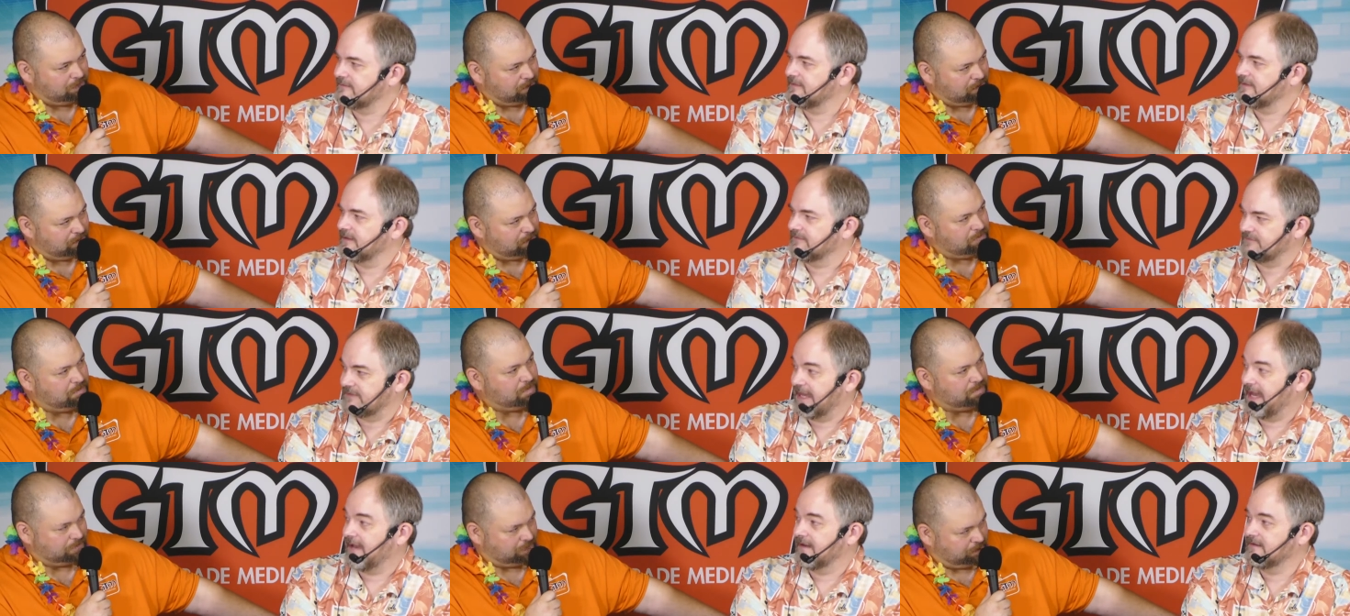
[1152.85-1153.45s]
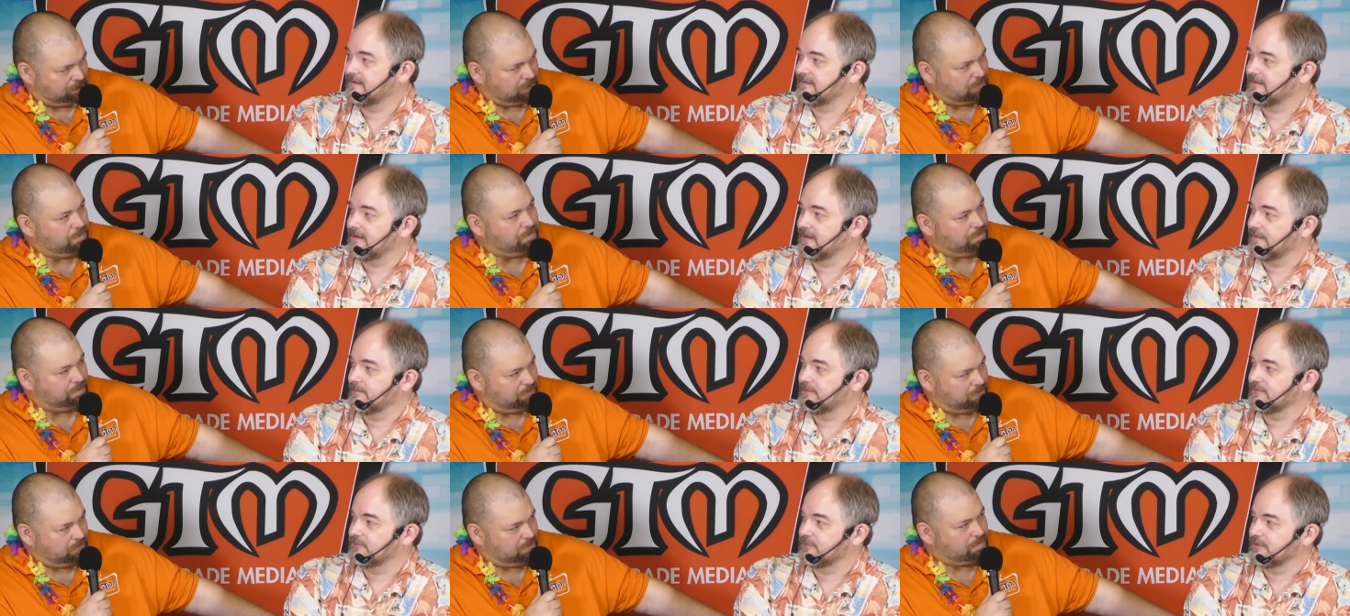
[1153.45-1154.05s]
Speaker 1: of that uh,
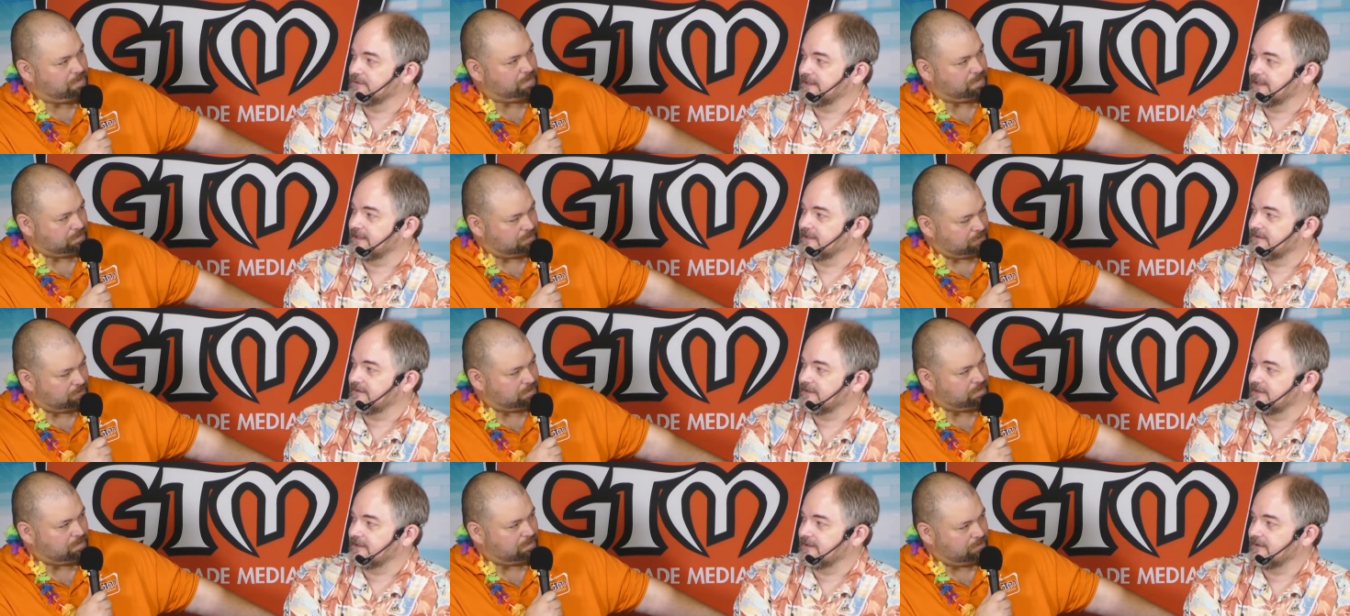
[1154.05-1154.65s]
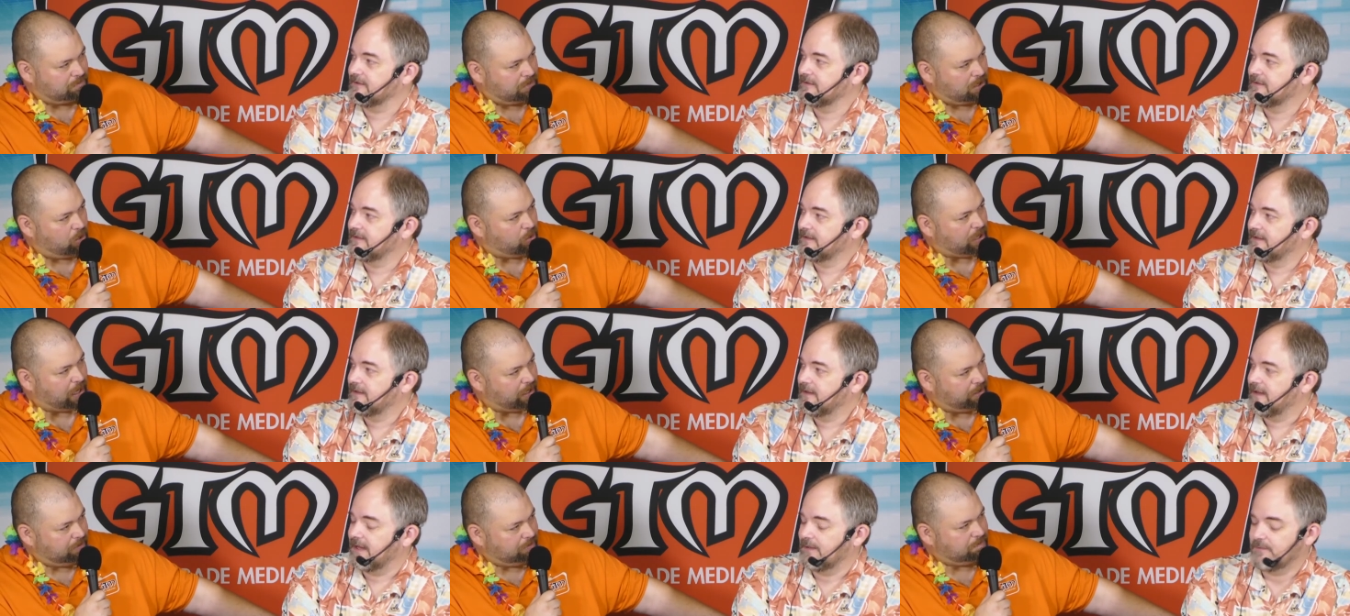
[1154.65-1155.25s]
before the end of the year.
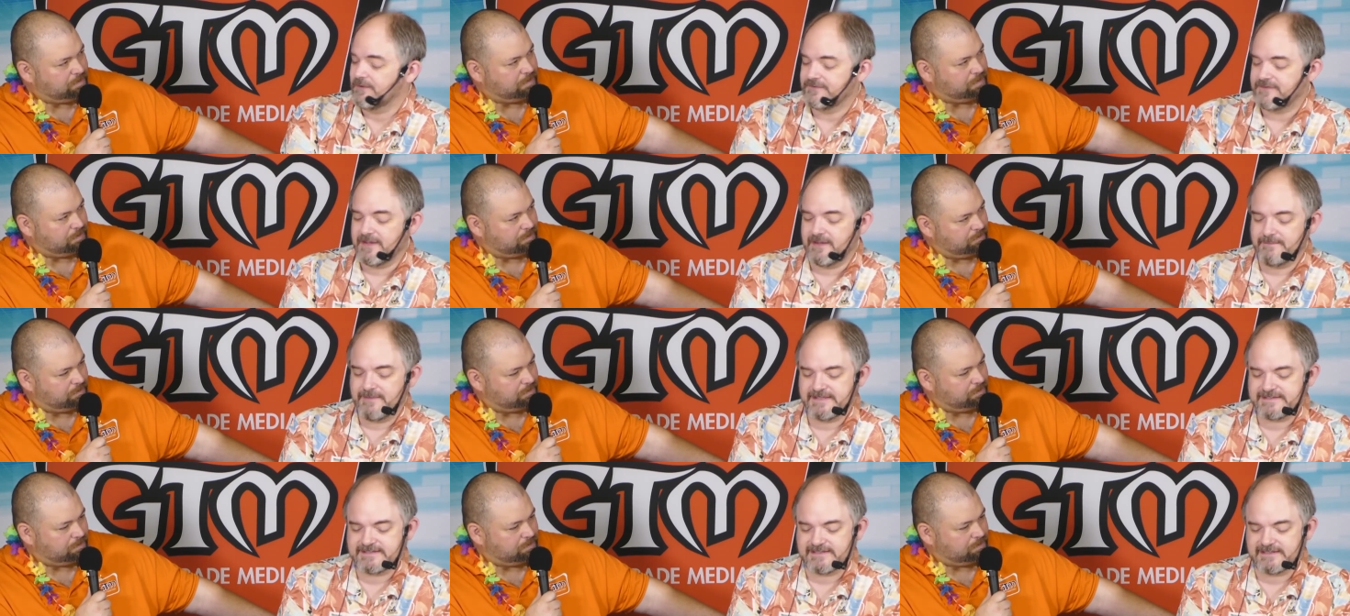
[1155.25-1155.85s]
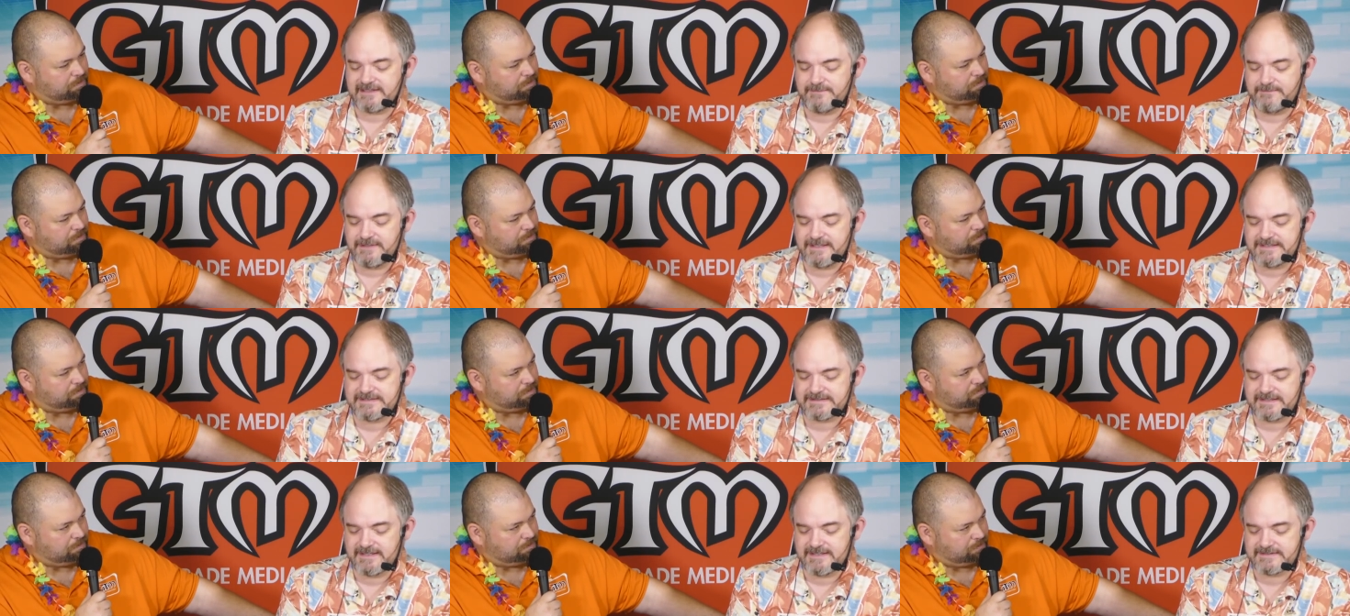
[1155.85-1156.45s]
Okay. And what that basically
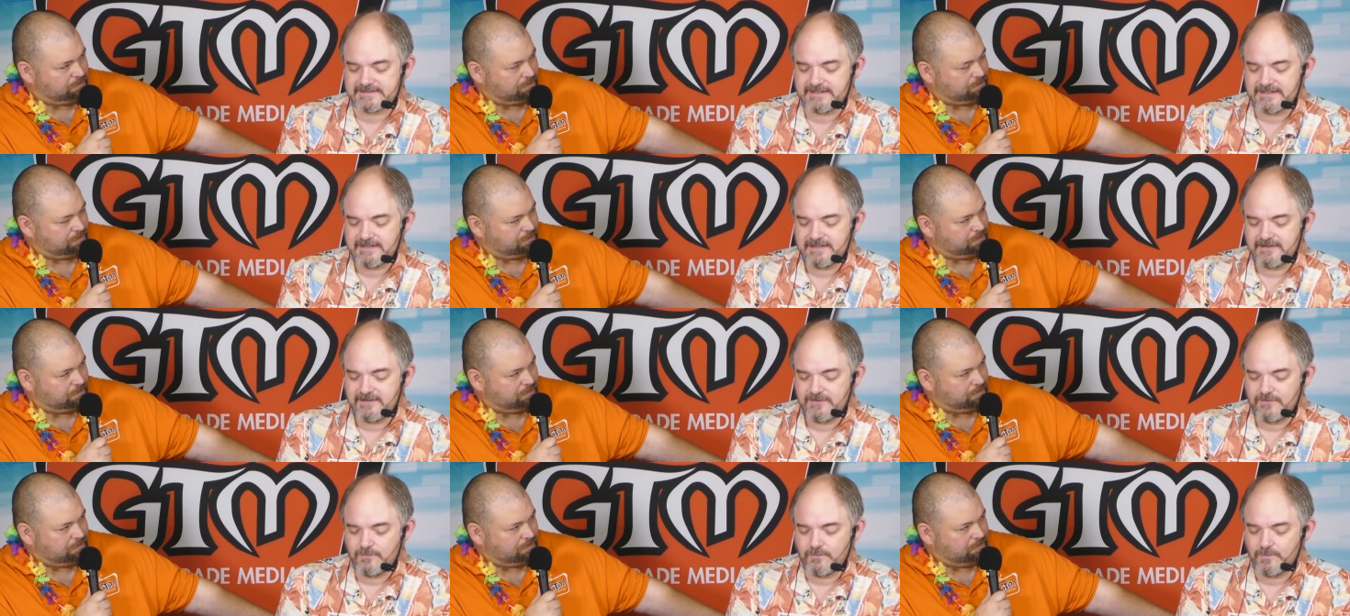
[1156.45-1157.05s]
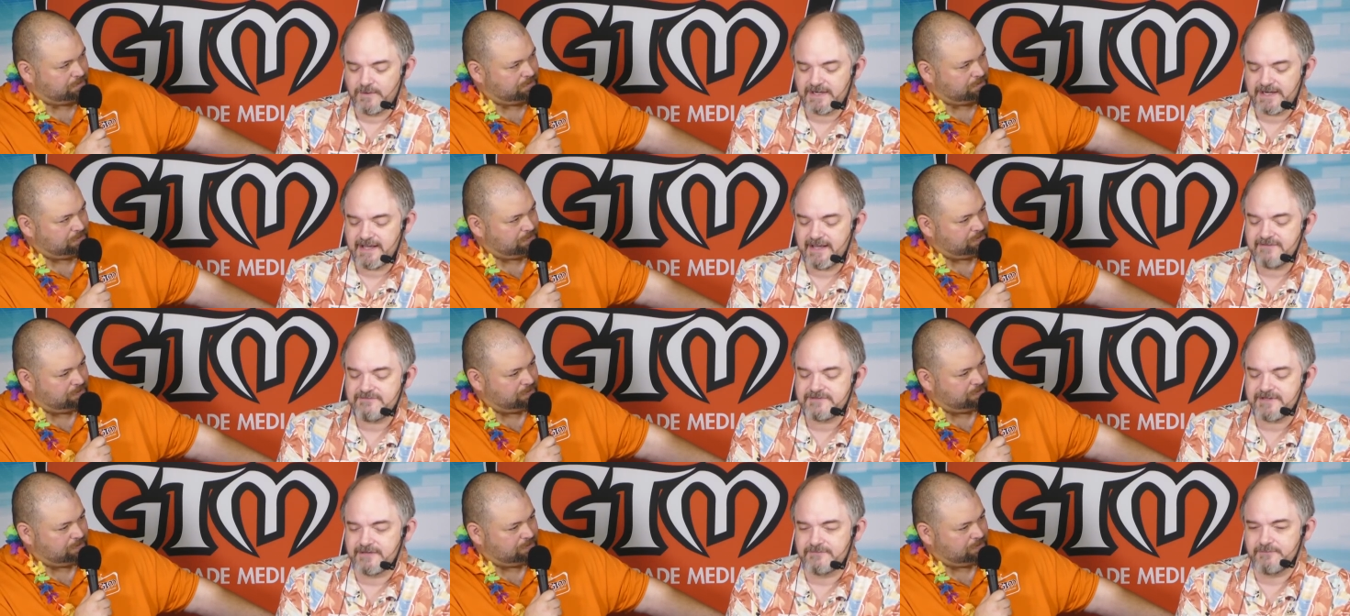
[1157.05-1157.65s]
means is what I've
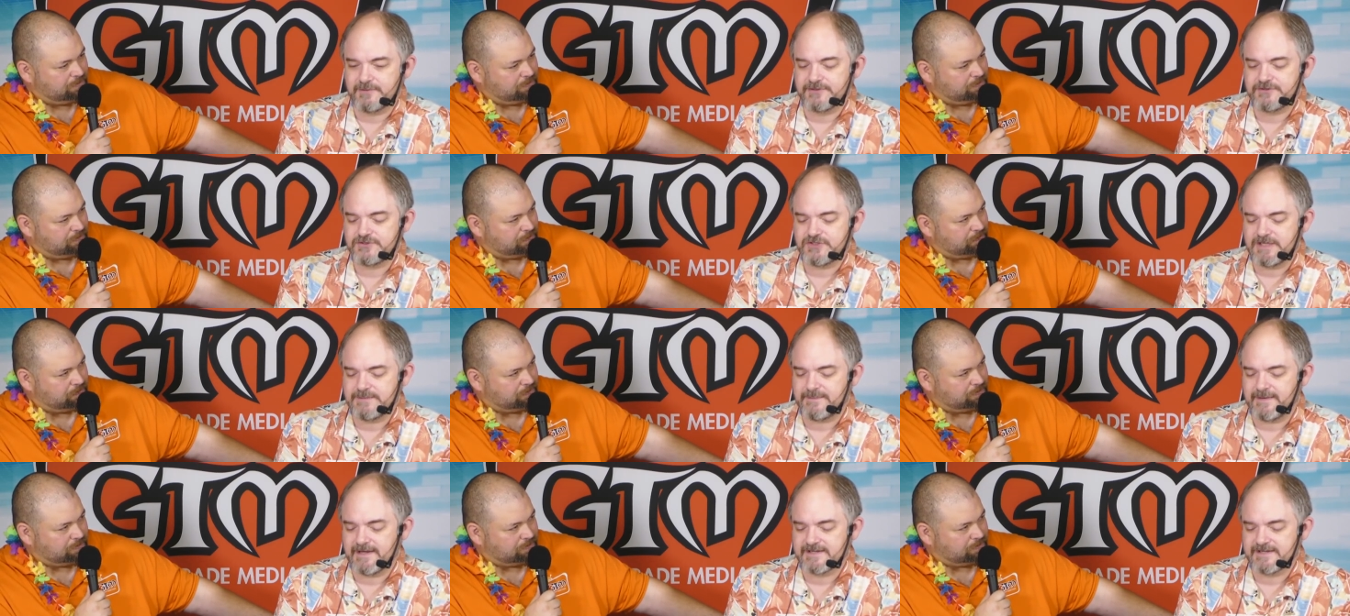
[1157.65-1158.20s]
done with Cheapass